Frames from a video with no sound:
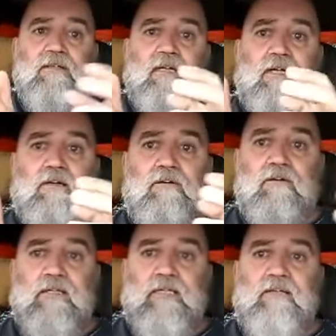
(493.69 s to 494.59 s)
you
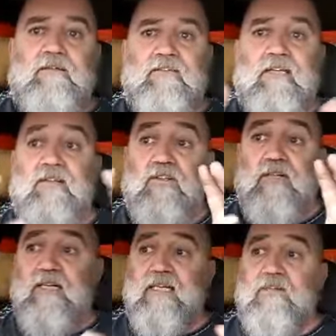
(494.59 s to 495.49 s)
know, and things are
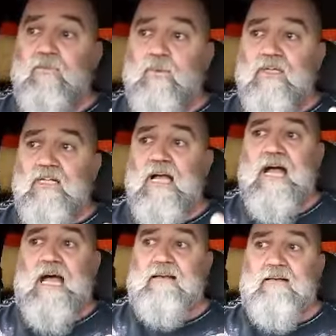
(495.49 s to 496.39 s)
going to get really
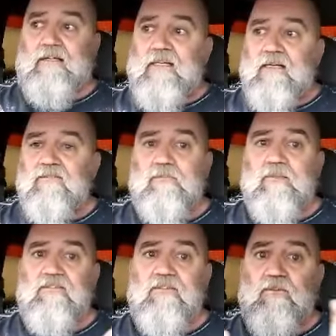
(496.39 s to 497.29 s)
hot, I guess,
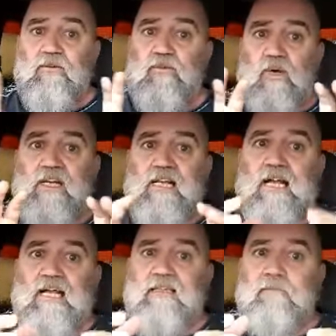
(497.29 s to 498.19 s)
because it was right
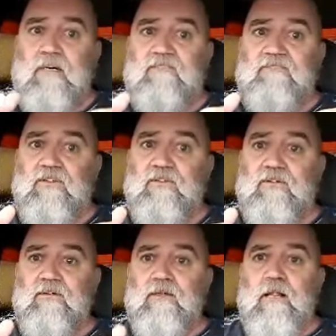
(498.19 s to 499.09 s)
on the muffler.